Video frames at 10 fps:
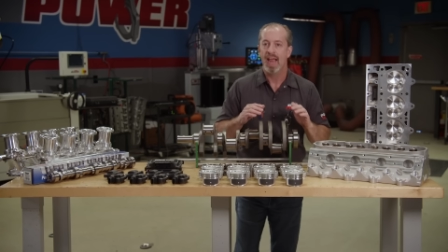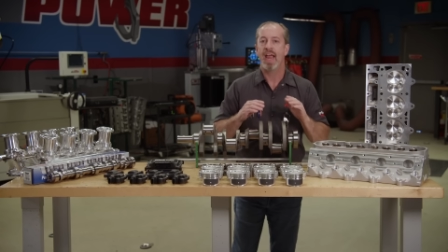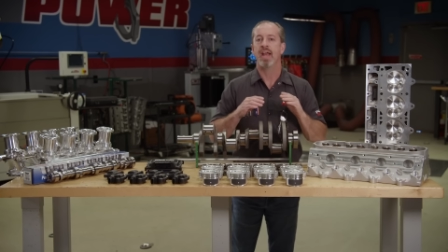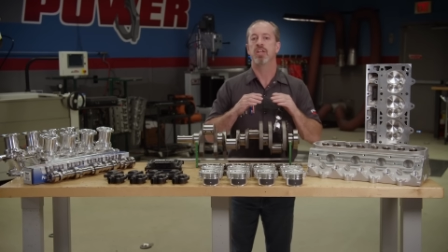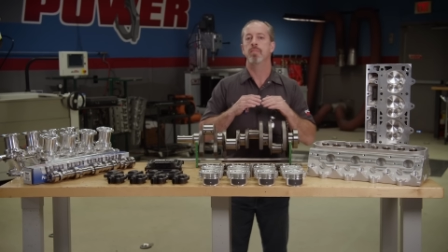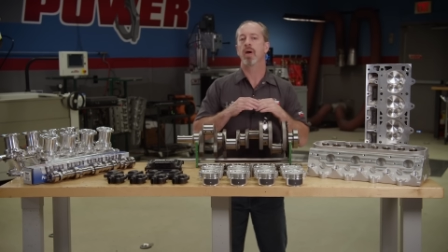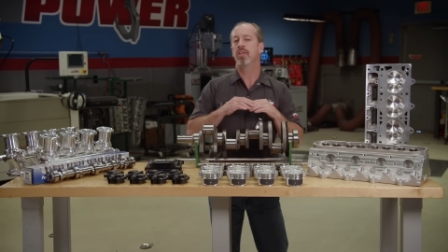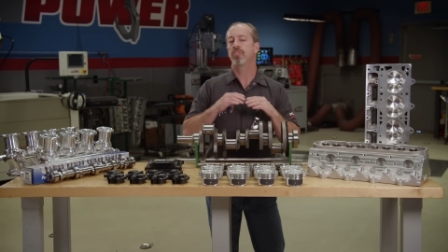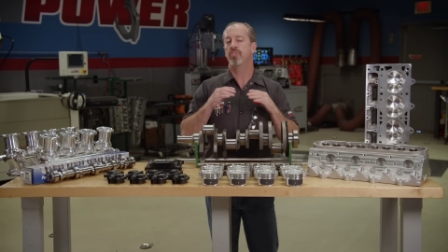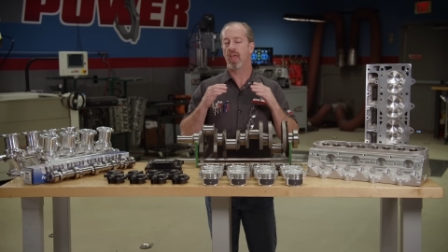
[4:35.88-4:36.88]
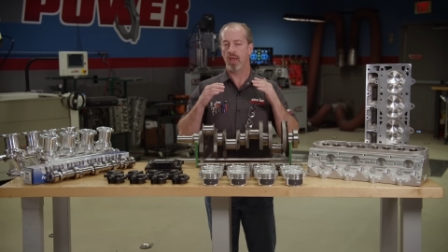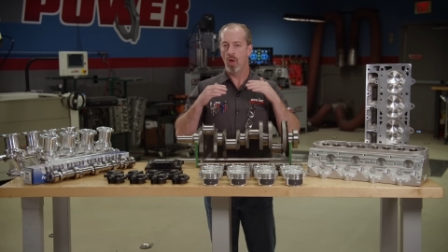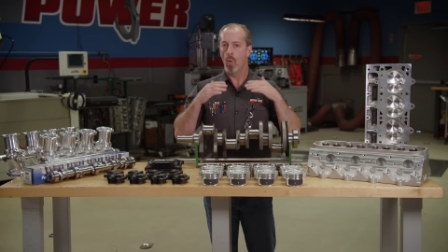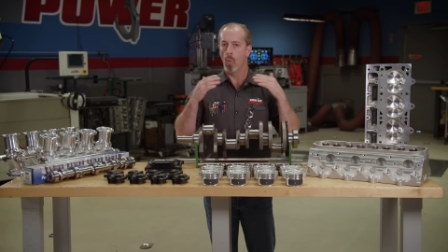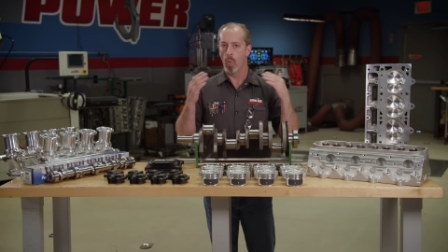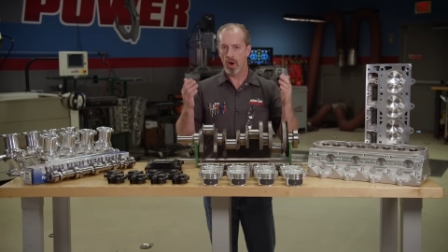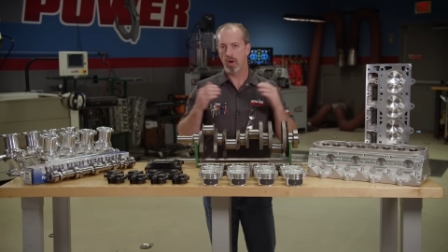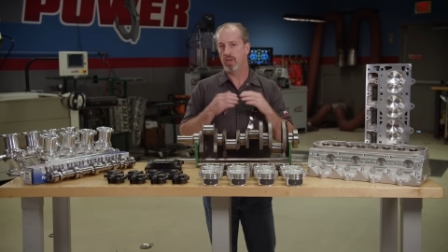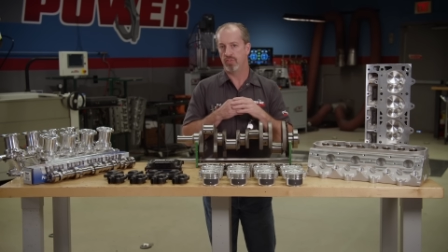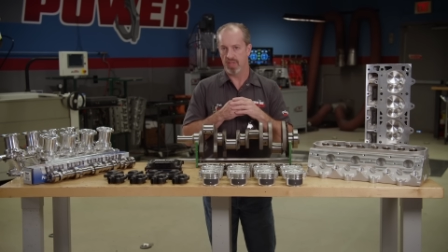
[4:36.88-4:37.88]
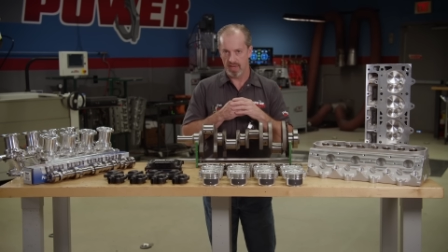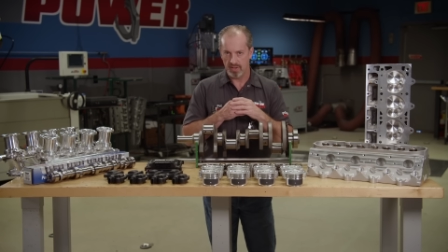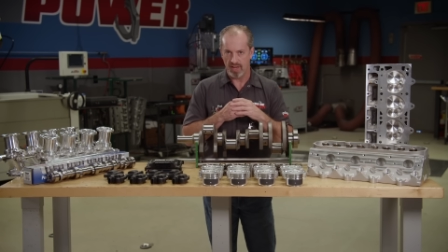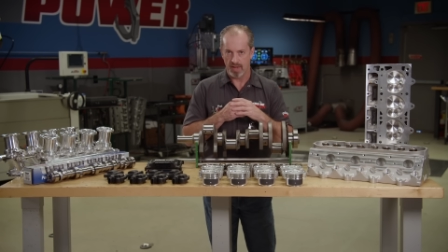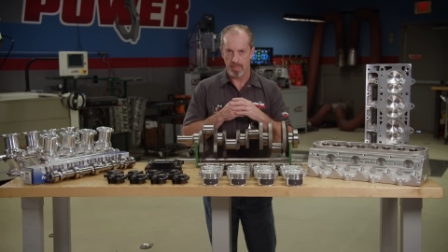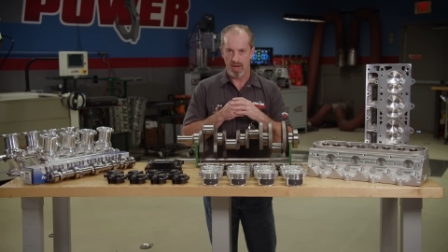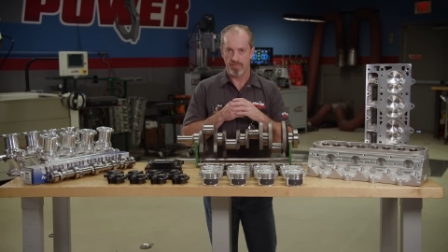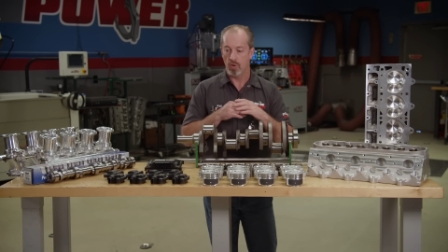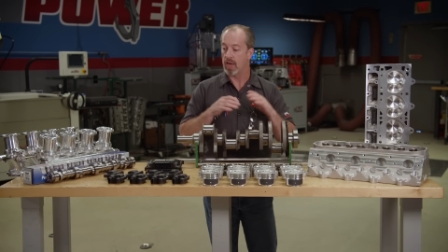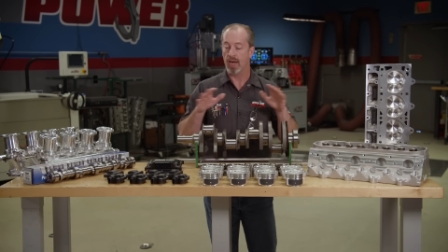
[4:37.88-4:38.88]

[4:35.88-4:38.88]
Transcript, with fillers: And you might say, where is the intake manifold?